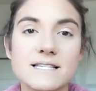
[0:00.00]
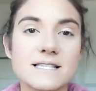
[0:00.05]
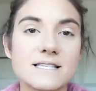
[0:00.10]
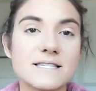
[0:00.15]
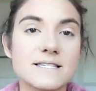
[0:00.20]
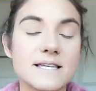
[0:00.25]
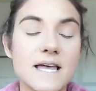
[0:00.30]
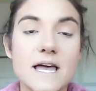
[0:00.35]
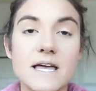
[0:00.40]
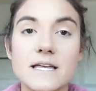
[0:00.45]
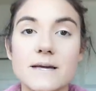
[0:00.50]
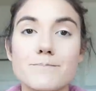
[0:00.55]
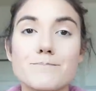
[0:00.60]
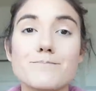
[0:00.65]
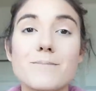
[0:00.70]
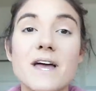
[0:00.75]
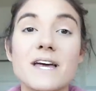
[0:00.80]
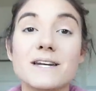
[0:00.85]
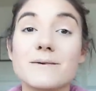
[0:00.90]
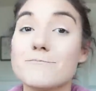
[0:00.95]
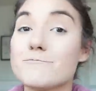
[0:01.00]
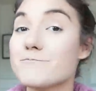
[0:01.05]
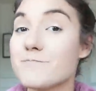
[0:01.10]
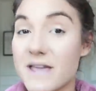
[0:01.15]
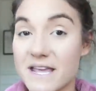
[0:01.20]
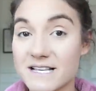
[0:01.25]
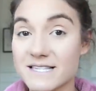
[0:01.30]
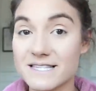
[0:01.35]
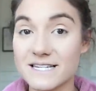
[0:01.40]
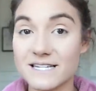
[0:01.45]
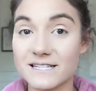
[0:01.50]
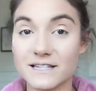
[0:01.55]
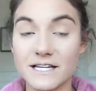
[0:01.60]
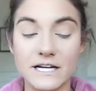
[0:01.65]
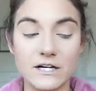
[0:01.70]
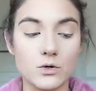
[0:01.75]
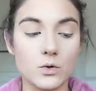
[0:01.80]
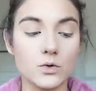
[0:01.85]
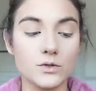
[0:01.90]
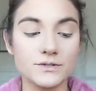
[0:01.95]
This is an amazing
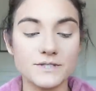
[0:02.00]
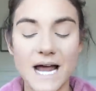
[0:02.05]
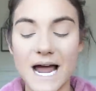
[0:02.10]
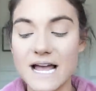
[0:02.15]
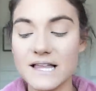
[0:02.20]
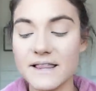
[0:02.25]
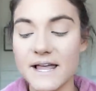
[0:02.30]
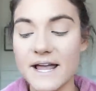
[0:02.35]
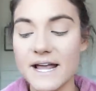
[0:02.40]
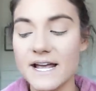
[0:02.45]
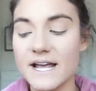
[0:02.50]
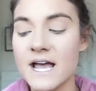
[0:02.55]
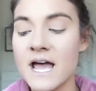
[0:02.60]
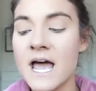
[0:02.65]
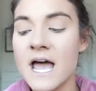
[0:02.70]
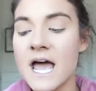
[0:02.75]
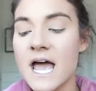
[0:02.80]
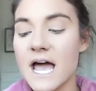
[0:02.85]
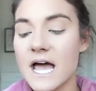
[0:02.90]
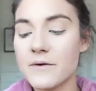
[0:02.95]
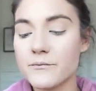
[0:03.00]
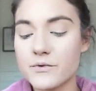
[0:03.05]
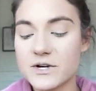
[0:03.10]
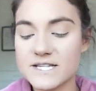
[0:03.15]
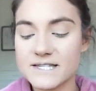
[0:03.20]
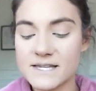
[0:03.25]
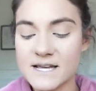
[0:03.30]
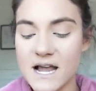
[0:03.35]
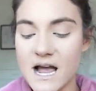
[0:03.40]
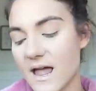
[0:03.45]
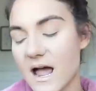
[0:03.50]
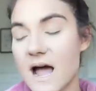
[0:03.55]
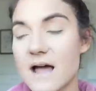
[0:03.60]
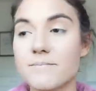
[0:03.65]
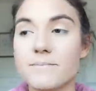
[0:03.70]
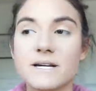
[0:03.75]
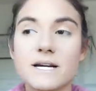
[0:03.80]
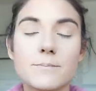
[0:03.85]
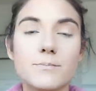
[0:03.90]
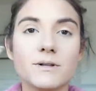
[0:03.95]
like gold highlight. And recently
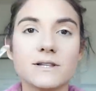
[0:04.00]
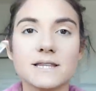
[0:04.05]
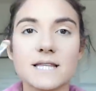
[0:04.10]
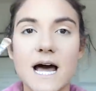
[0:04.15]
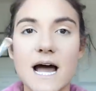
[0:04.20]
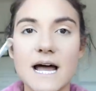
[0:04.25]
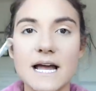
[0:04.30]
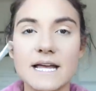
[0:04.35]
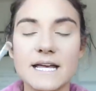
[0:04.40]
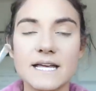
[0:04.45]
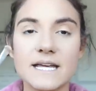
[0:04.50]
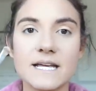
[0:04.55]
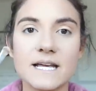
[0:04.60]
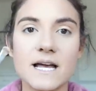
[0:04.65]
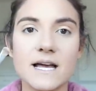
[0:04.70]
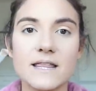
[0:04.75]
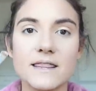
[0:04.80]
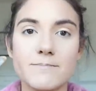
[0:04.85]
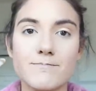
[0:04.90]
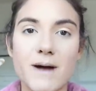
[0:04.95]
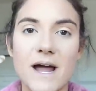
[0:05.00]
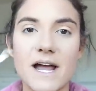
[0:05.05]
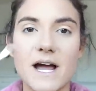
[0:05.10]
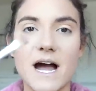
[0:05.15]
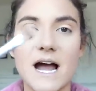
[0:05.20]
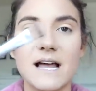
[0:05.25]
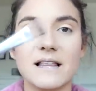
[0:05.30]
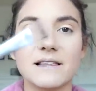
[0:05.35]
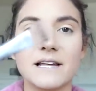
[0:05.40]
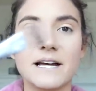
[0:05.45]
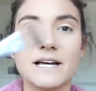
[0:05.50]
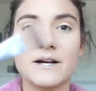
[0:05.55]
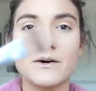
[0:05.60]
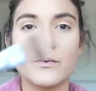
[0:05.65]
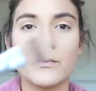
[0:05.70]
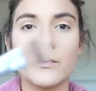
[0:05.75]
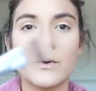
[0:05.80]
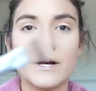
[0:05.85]
I've been applying my highlight